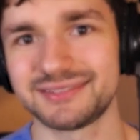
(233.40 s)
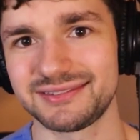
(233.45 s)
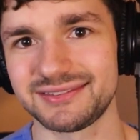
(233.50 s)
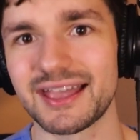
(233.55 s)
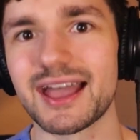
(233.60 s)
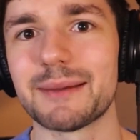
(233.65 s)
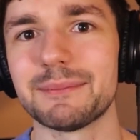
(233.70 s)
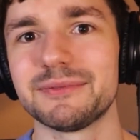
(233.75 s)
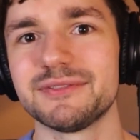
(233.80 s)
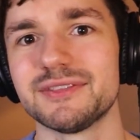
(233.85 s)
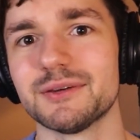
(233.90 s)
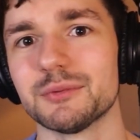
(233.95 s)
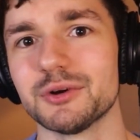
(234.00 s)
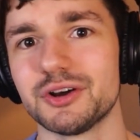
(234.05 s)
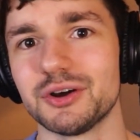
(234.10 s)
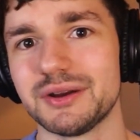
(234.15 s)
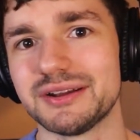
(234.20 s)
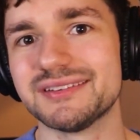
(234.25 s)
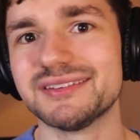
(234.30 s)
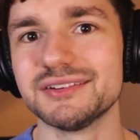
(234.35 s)
steps that we're
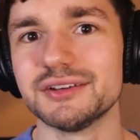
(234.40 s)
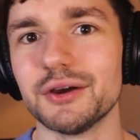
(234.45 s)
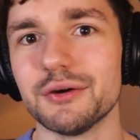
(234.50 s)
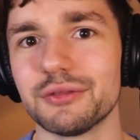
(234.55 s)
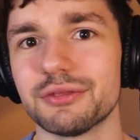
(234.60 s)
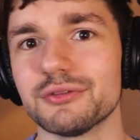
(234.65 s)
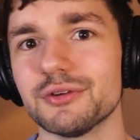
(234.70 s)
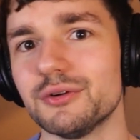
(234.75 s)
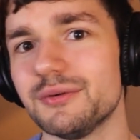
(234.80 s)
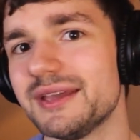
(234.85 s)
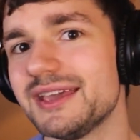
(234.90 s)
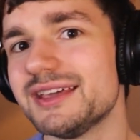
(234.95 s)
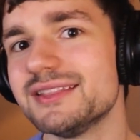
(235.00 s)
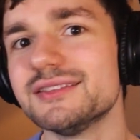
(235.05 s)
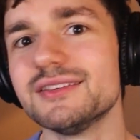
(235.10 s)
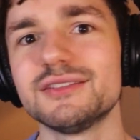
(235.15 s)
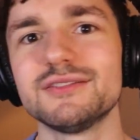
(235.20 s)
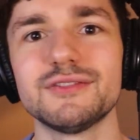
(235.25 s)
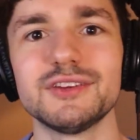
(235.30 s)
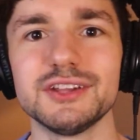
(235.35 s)
going to go through in
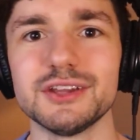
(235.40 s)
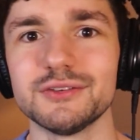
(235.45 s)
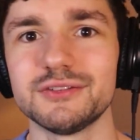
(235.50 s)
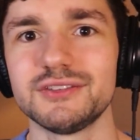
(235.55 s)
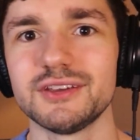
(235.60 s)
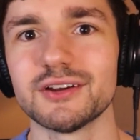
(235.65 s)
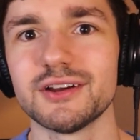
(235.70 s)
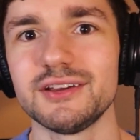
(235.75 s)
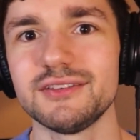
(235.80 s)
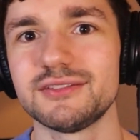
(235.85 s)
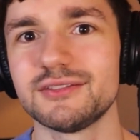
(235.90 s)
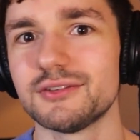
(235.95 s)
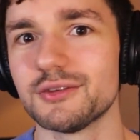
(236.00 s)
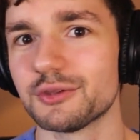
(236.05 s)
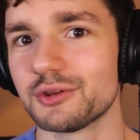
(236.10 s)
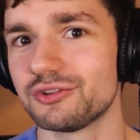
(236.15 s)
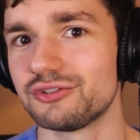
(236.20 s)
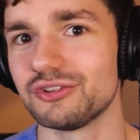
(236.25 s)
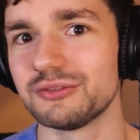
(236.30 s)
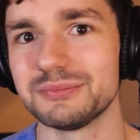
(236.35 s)
this video series, so
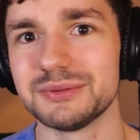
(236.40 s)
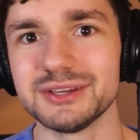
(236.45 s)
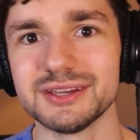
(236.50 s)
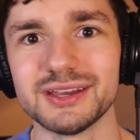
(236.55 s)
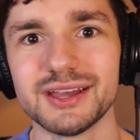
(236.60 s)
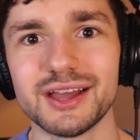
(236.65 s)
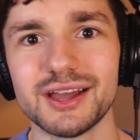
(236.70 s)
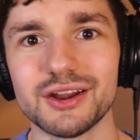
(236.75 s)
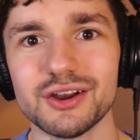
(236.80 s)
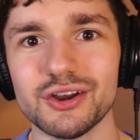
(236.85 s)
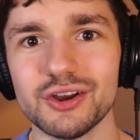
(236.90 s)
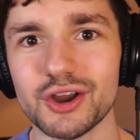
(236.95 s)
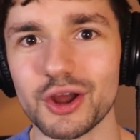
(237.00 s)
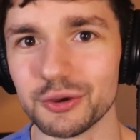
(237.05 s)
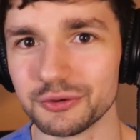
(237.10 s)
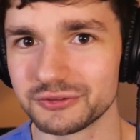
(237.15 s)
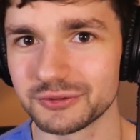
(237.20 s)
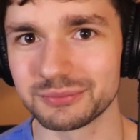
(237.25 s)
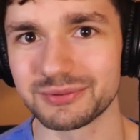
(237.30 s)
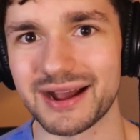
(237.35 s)
there should be
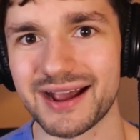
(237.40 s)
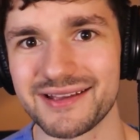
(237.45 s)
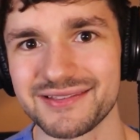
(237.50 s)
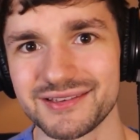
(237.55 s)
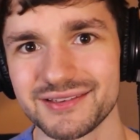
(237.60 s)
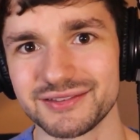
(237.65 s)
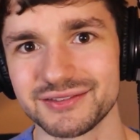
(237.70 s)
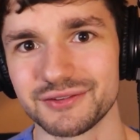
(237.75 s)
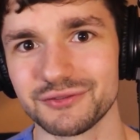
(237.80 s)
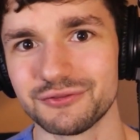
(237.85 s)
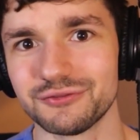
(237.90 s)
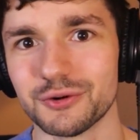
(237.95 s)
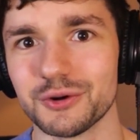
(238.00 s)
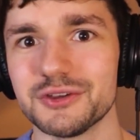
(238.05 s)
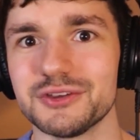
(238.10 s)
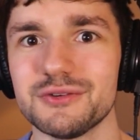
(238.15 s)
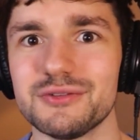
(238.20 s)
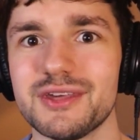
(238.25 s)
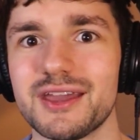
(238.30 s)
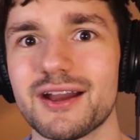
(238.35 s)
no surprises for
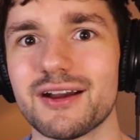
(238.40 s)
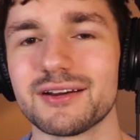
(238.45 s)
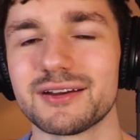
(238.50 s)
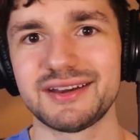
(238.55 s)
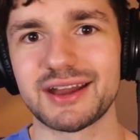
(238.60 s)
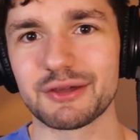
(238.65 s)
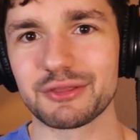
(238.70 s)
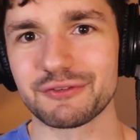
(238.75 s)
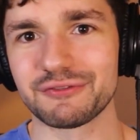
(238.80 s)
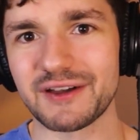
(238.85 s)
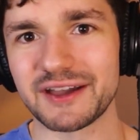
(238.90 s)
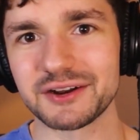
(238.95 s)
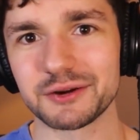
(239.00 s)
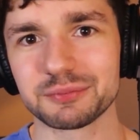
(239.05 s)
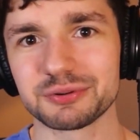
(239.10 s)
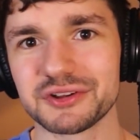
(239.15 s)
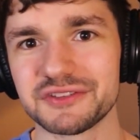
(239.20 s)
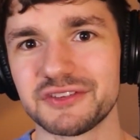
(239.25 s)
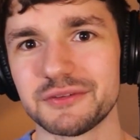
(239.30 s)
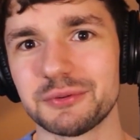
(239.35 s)
you there. Now, the final
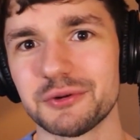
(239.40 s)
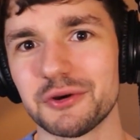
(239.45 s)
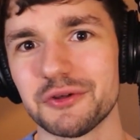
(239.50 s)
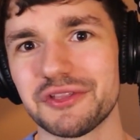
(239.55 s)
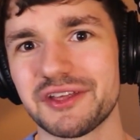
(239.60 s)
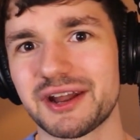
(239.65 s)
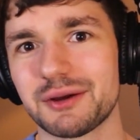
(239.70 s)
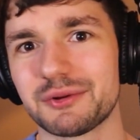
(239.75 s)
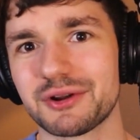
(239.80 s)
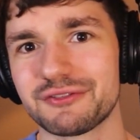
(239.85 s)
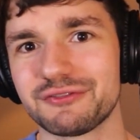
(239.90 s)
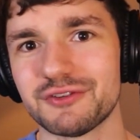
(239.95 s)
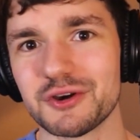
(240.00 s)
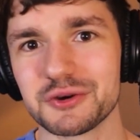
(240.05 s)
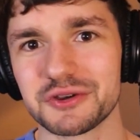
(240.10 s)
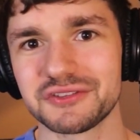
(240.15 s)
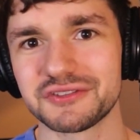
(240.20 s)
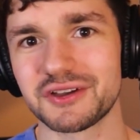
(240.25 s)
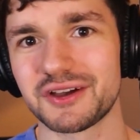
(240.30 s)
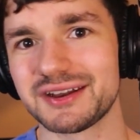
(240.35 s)
principle that I want to
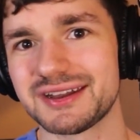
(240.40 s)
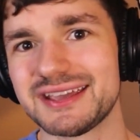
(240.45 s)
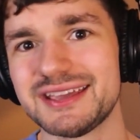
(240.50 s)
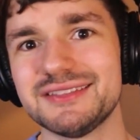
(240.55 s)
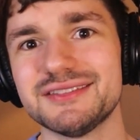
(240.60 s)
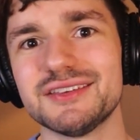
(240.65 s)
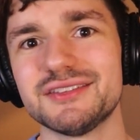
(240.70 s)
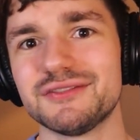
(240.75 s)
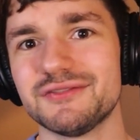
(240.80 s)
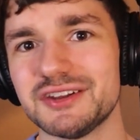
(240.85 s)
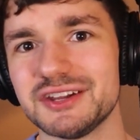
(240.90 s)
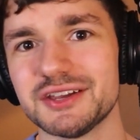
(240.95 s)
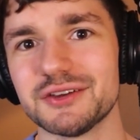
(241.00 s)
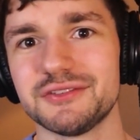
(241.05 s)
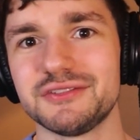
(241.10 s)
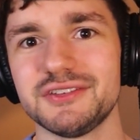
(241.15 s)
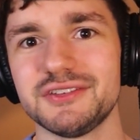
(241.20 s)
focus on in this video